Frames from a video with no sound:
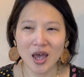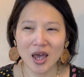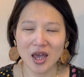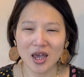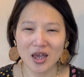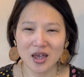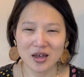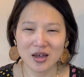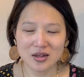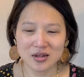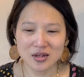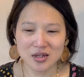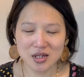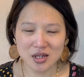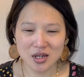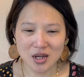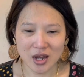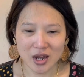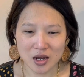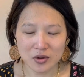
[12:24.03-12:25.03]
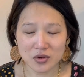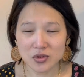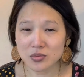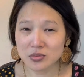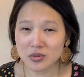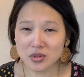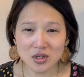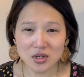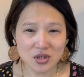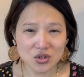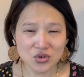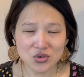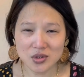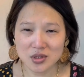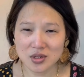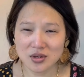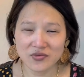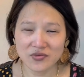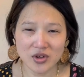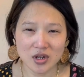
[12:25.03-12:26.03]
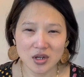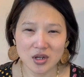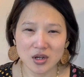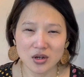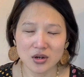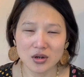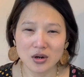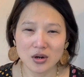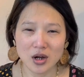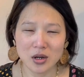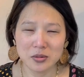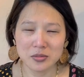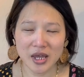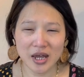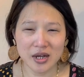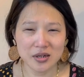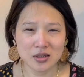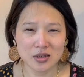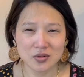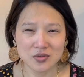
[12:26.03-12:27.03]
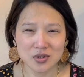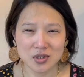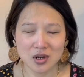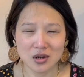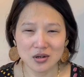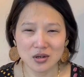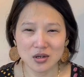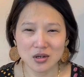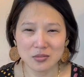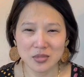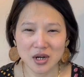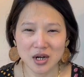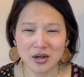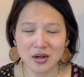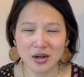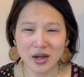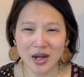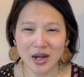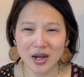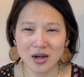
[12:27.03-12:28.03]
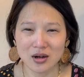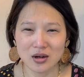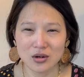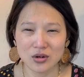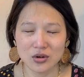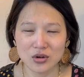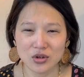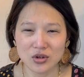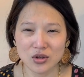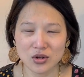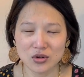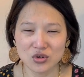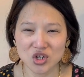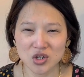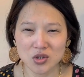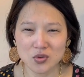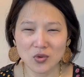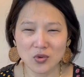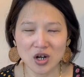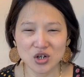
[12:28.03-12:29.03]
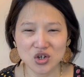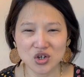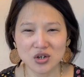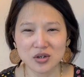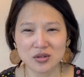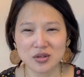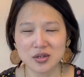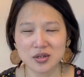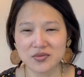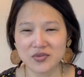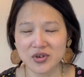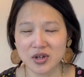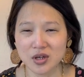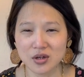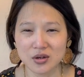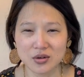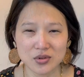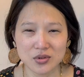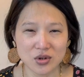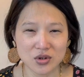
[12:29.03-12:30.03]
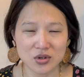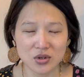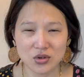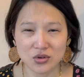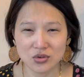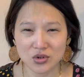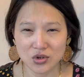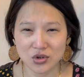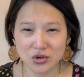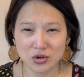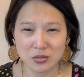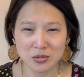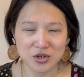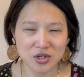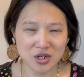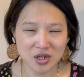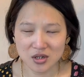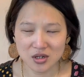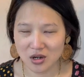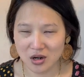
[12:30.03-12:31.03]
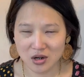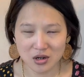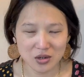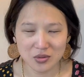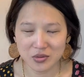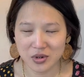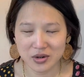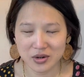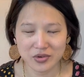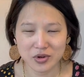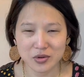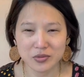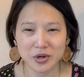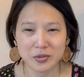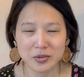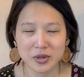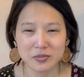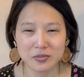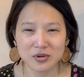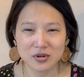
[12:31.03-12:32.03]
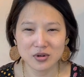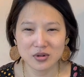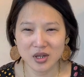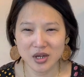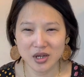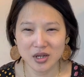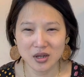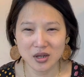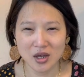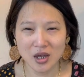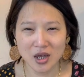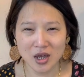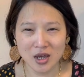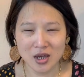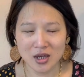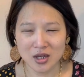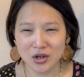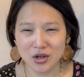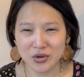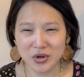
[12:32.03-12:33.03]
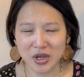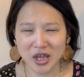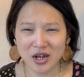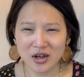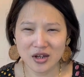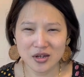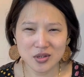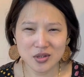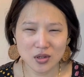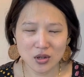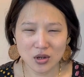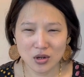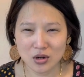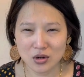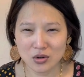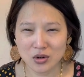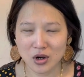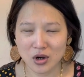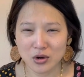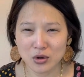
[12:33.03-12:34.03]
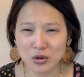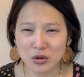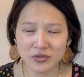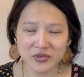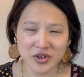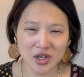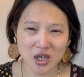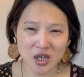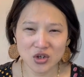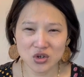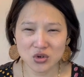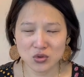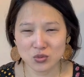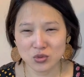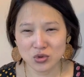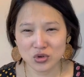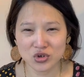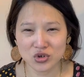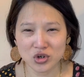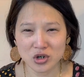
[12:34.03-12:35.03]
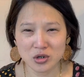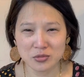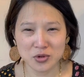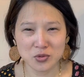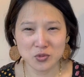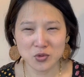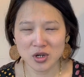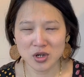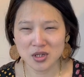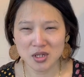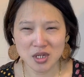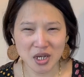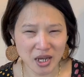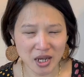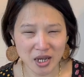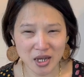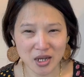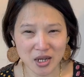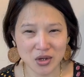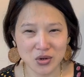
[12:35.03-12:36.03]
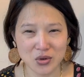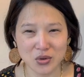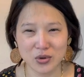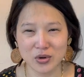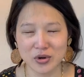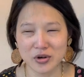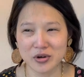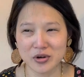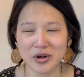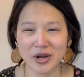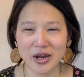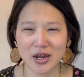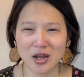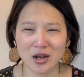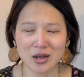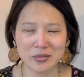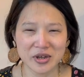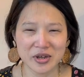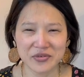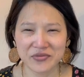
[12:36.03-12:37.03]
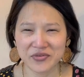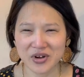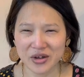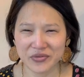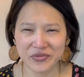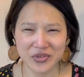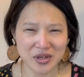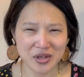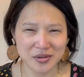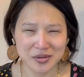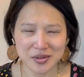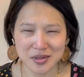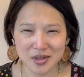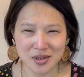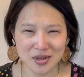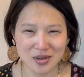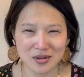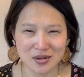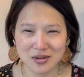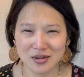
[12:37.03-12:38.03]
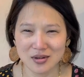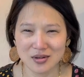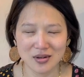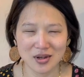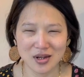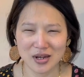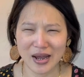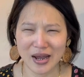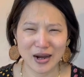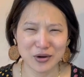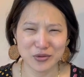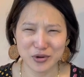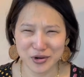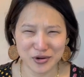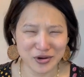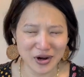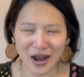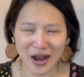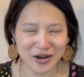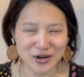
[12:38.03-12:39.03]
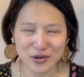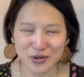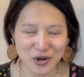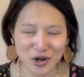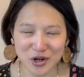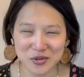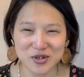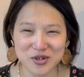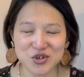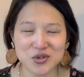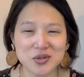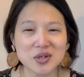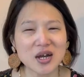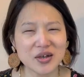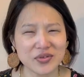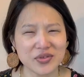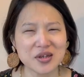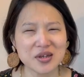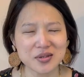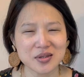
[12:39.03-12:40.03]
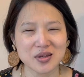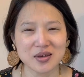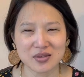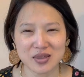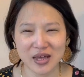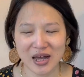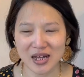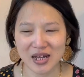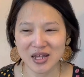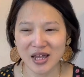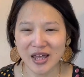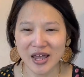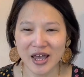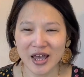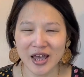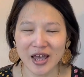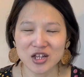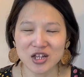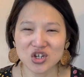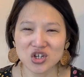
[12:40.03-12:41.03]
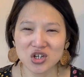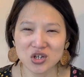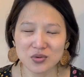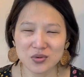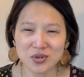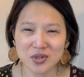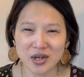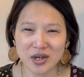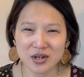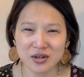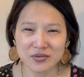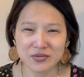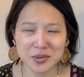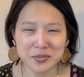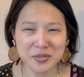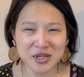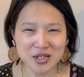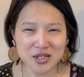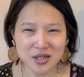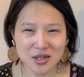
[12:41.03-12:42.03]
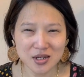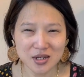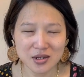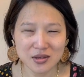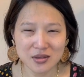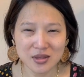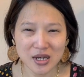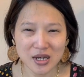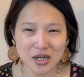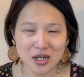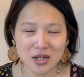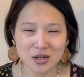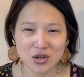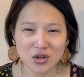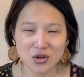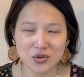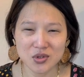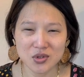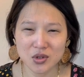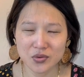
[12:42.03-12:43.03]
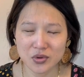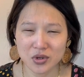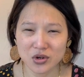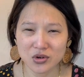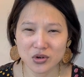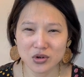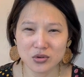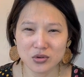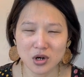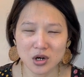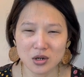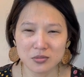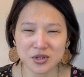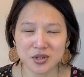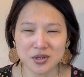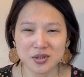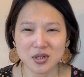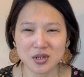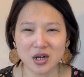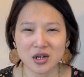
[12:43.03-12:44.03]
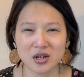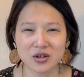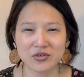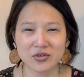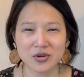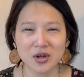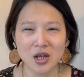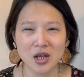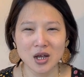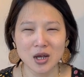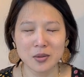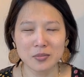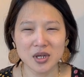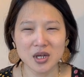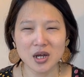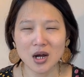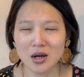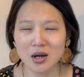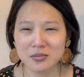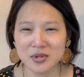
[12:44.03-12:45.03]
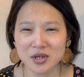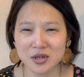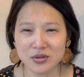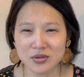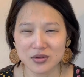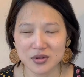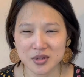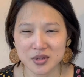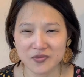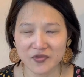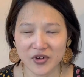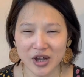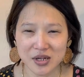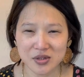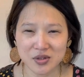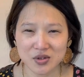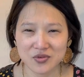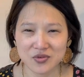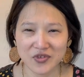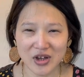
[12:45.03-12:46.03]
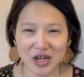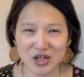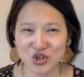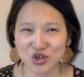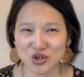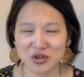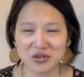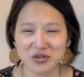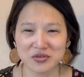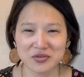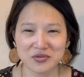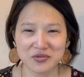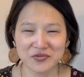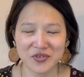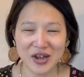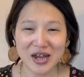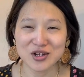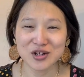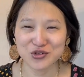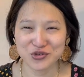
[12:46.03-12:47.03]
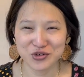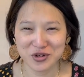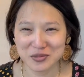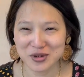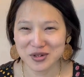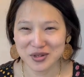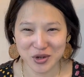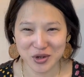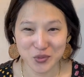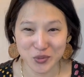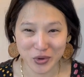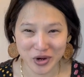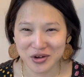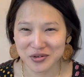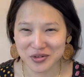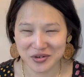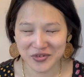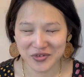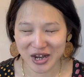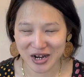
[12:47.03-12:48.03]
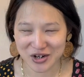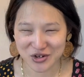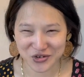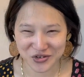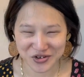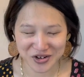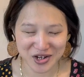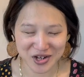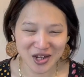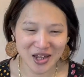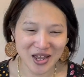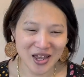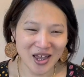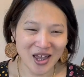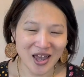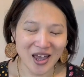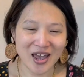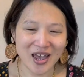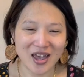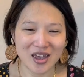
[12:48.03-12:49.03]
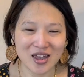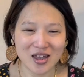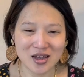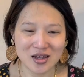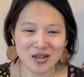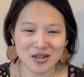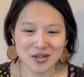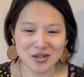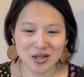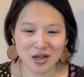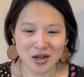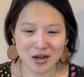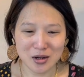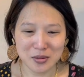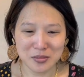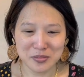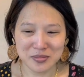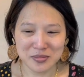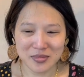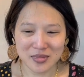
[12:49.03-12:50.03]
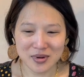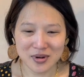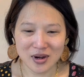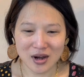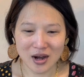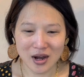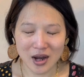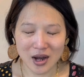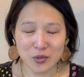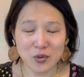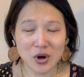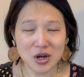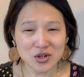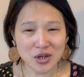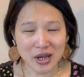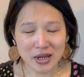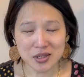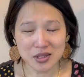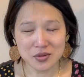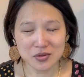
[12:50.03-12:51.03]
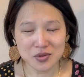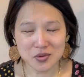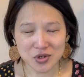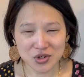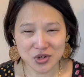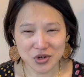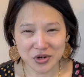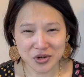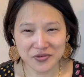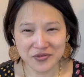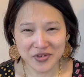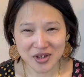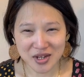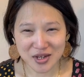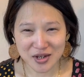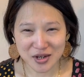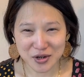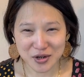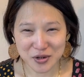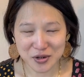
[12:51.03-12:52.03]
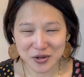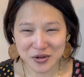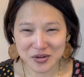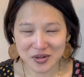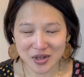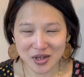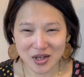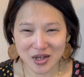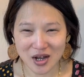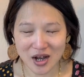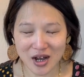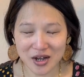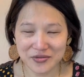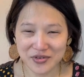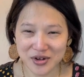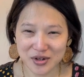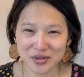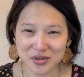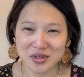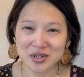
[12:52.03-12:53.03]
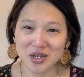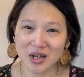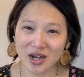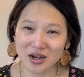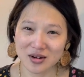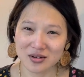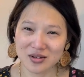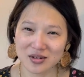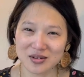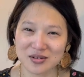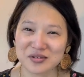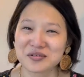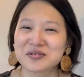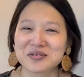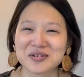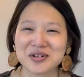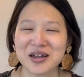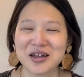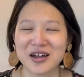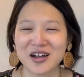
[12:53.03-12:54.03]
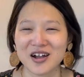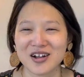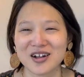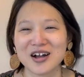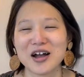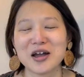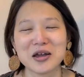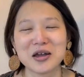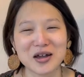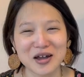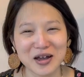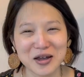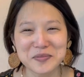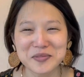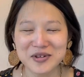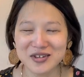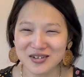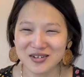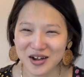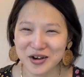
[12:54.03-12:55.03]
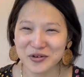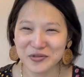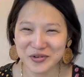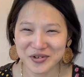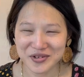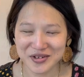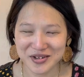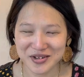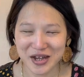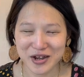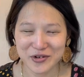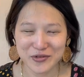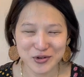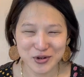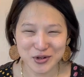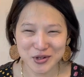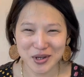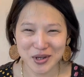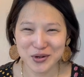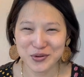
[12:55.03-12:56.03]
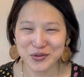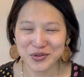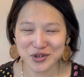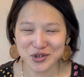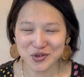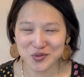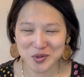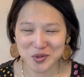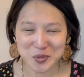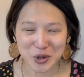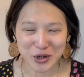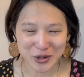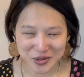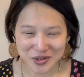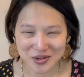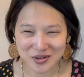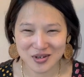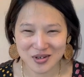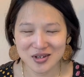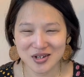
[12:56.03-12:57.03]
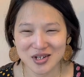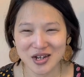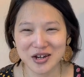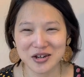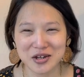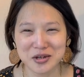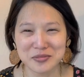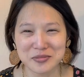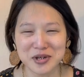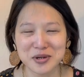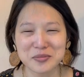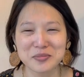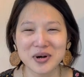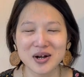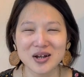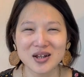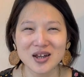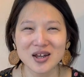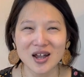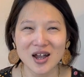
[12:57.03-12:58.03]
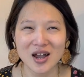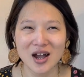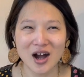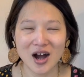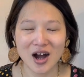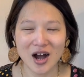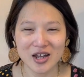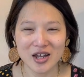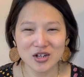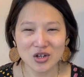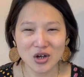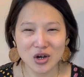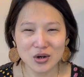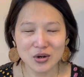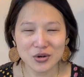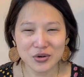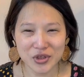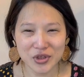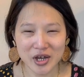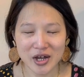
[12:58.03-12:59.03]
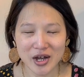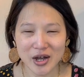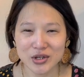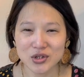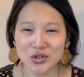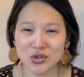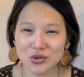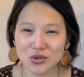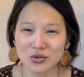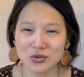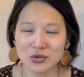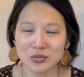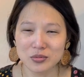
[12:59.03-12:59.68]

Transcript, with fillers: And it was a really interesting video. Um, Cassie was talking about how, you know, she's watching these videos on YouTube or TikTok or whatever, where people are like, you know, can I sew a whole vacation wardrobe in one day? Or can I make five things in an hour? Or I don't know, but just kind of things like that. And she was kind of lamenting that, you know, sewing your own garments is kind of becoming this fast fashion factory, but like we're the factory. And um, I watched, as I was watching her video, like, I felt attacked. I, I mean, not really. Of course, I don't think she was personally attacking me, but I know that I do